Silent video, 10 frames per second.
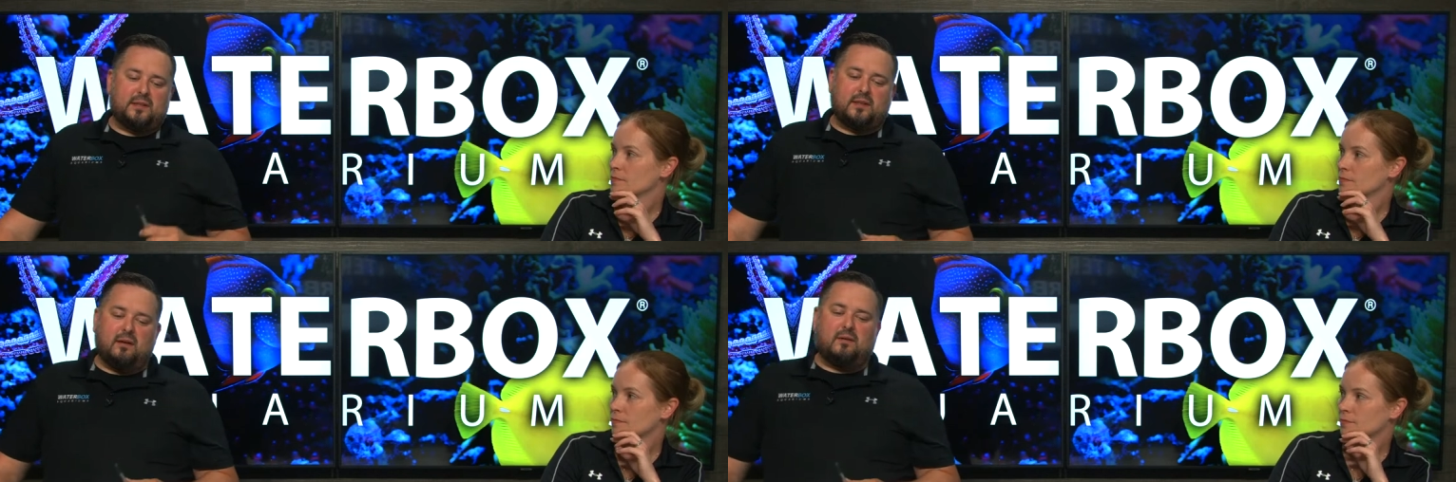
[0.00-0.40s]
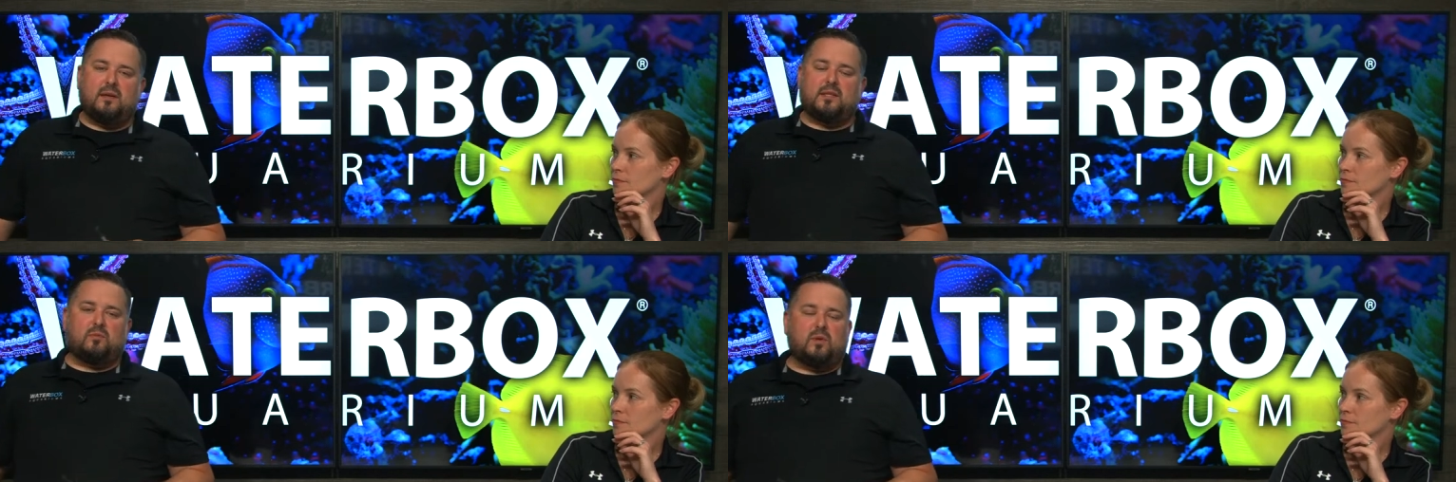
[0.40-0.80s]
Speaker 1: to go.
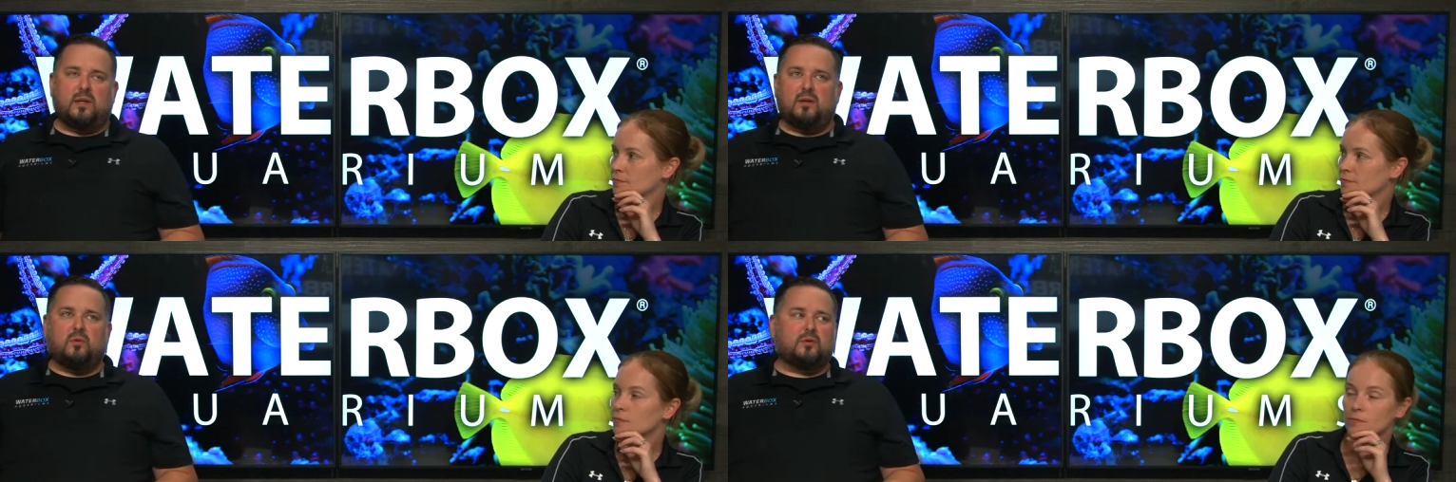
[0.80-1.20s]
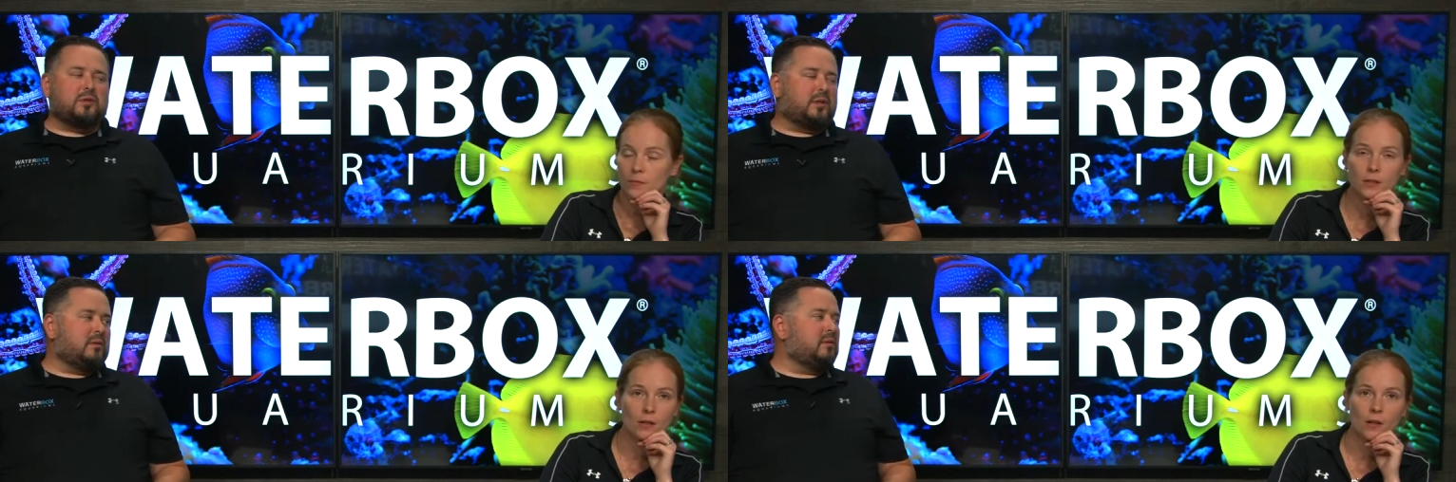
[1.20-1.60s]
It's a really cool show.
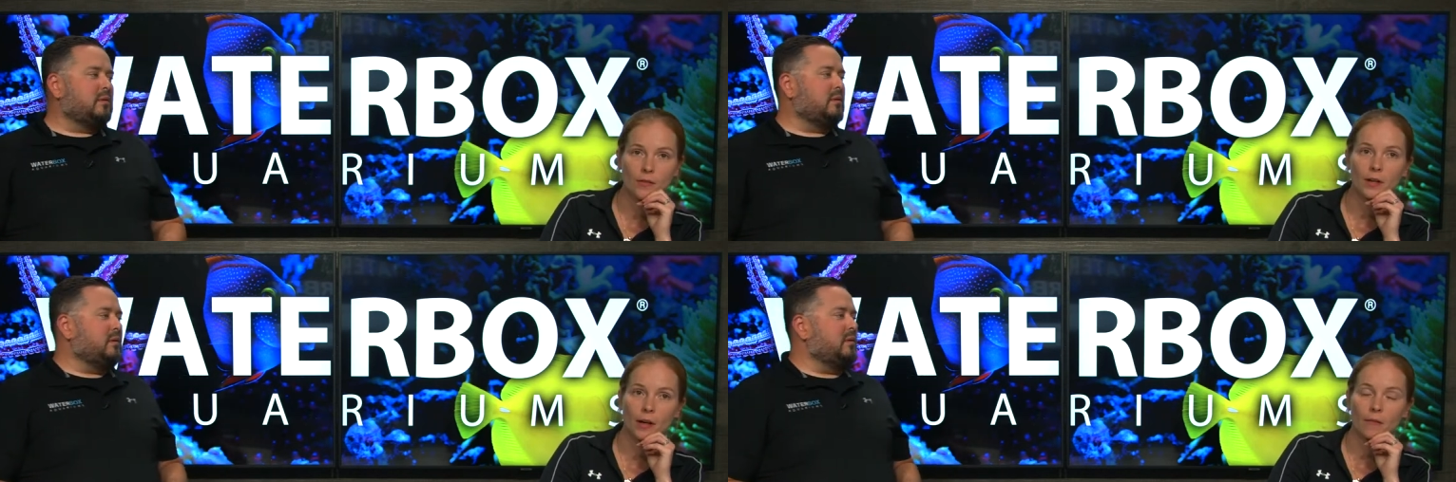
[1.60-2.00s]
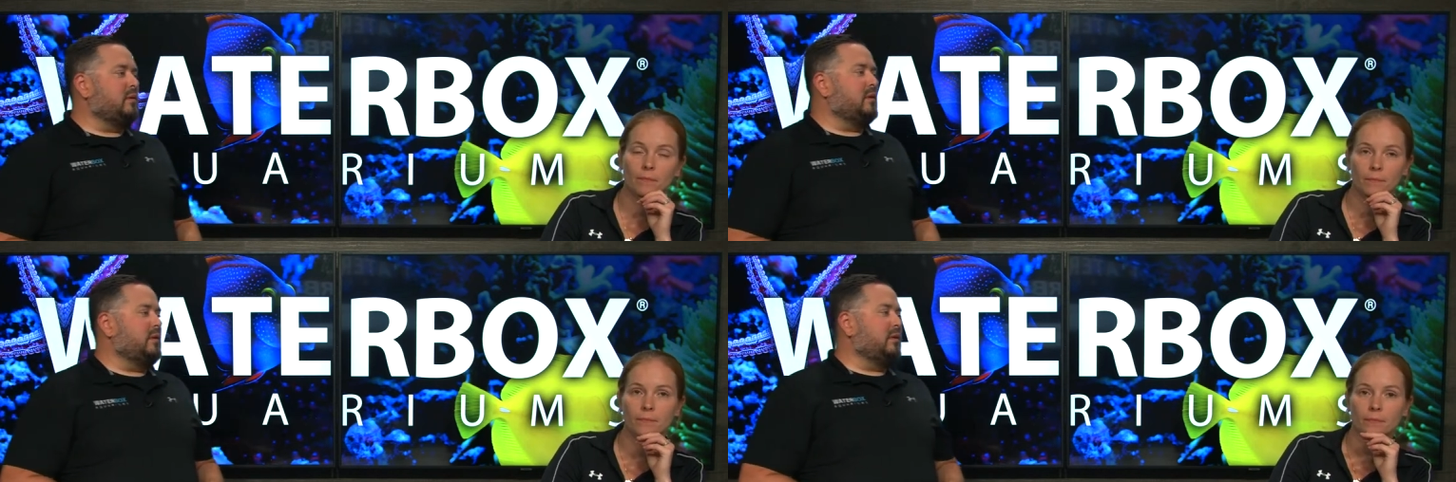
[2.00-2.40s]
It's a lot of fun, yeah.
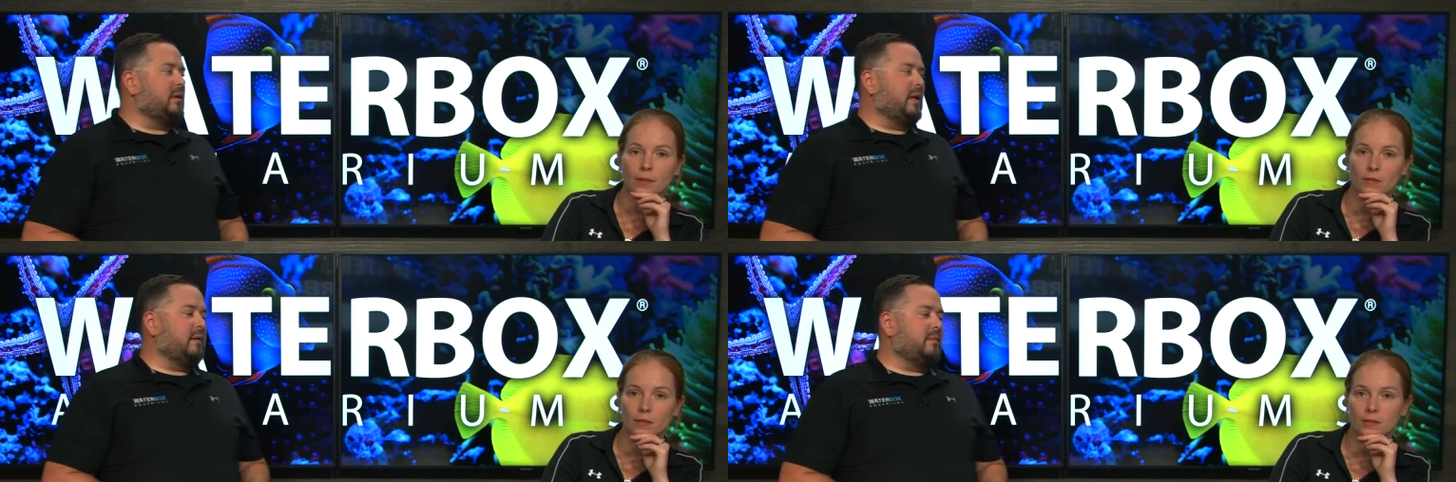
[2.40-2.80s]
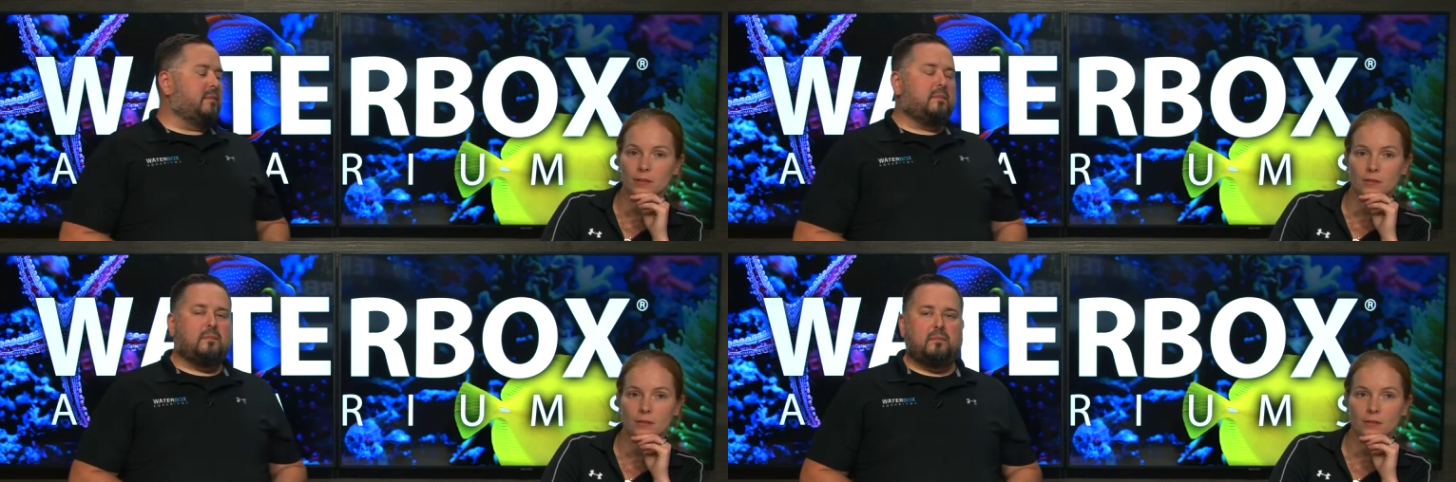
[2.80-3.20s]
yeah.
Speaker 2: All
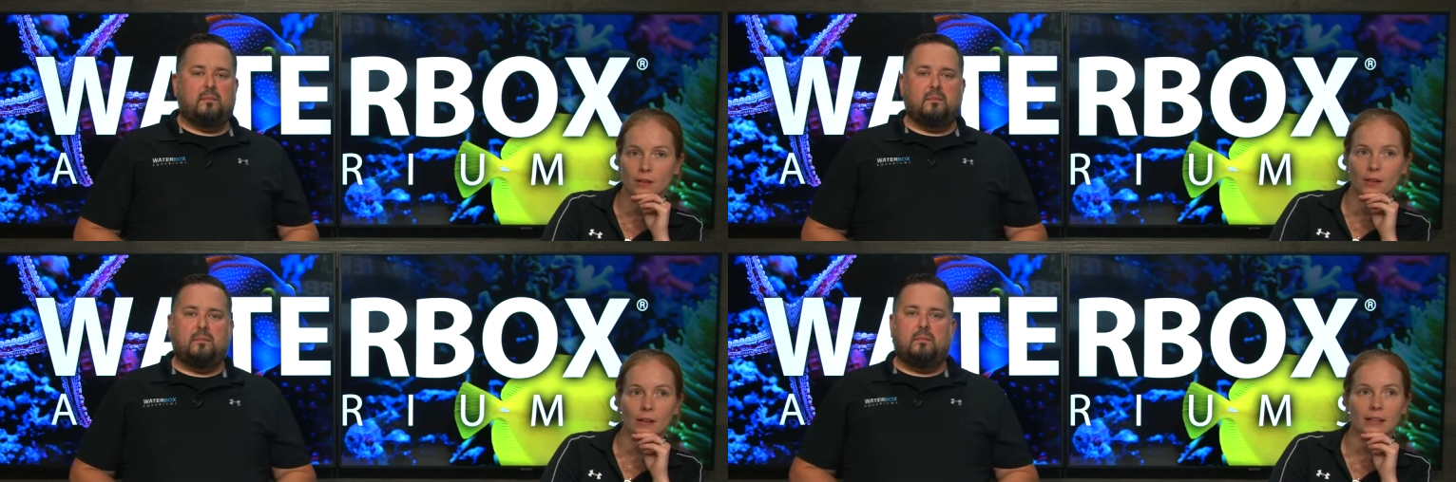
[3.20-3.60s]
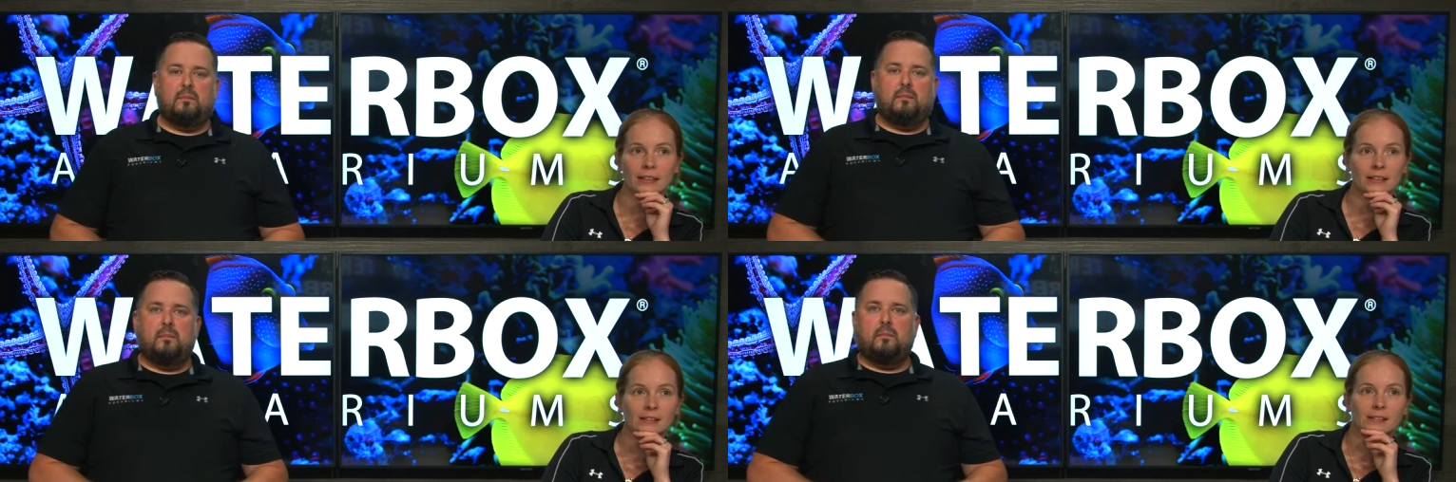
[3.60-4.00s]
right.
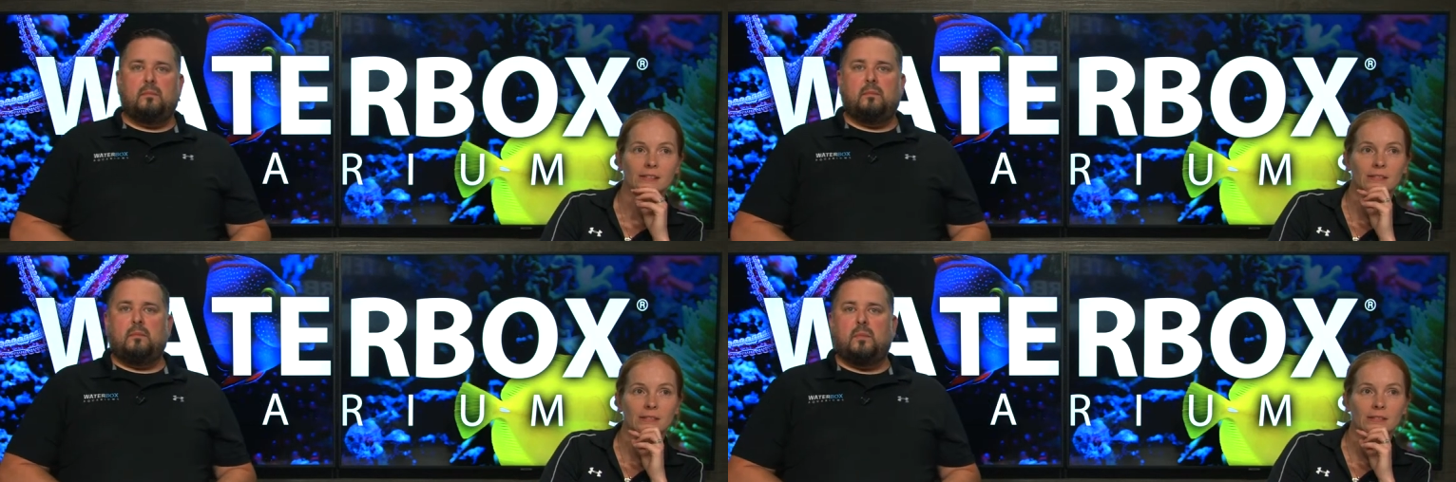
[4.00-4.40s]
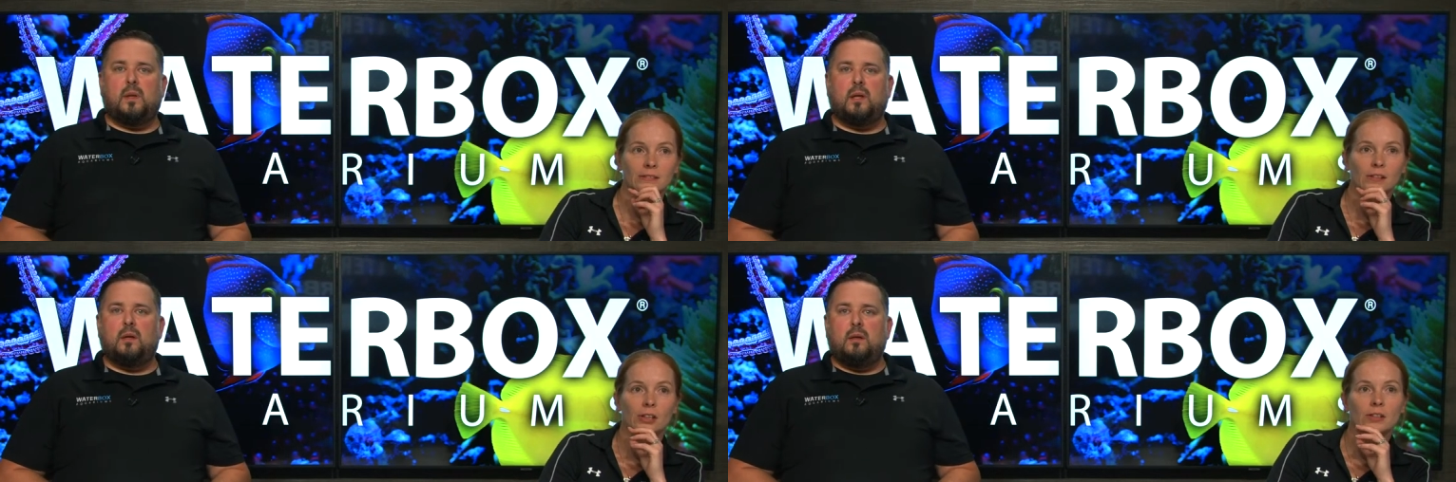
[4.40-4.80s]

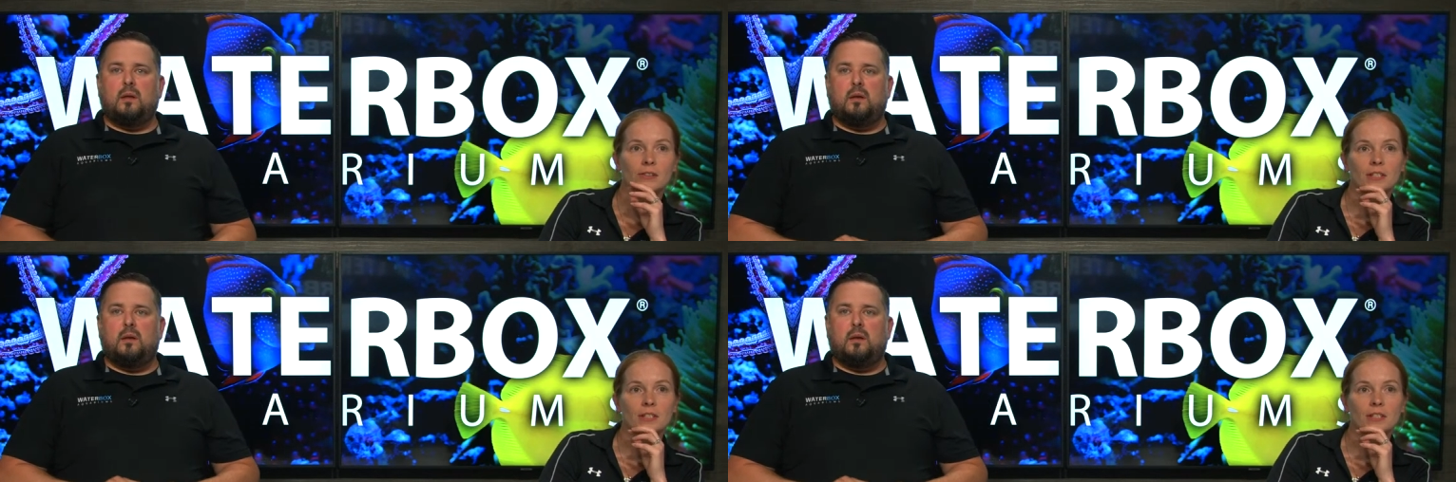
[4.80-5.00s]
Arnold